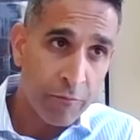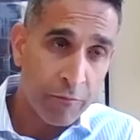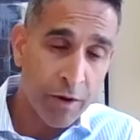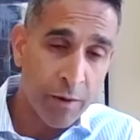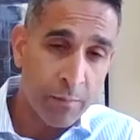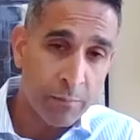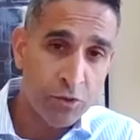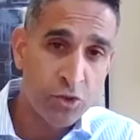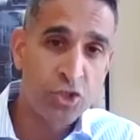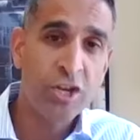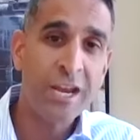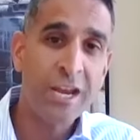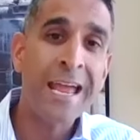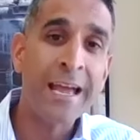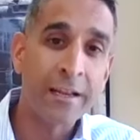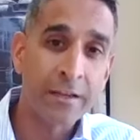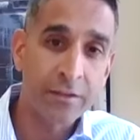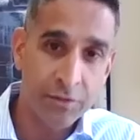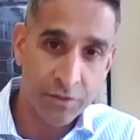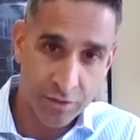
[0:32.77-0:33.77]
from
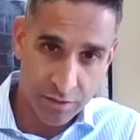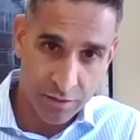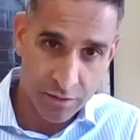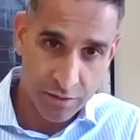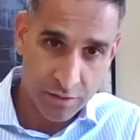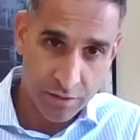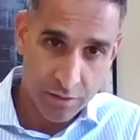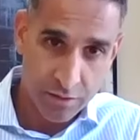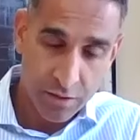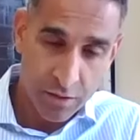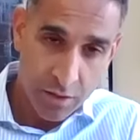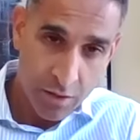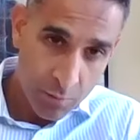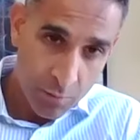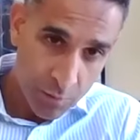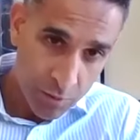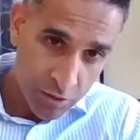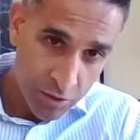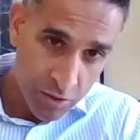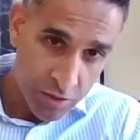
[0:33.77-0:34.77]
Chance,
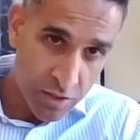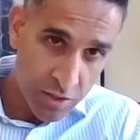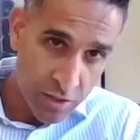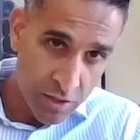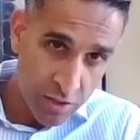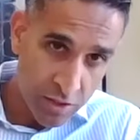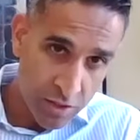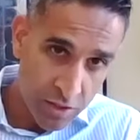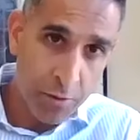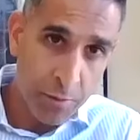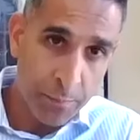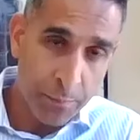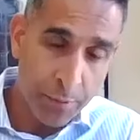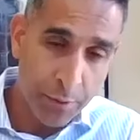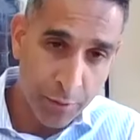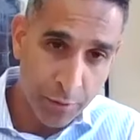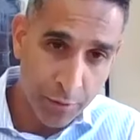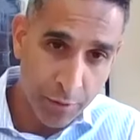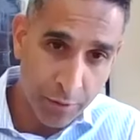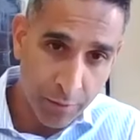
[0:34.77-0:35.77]
which is another
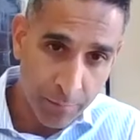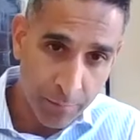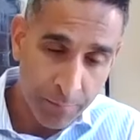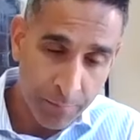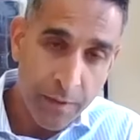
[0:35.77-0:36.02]
pearl.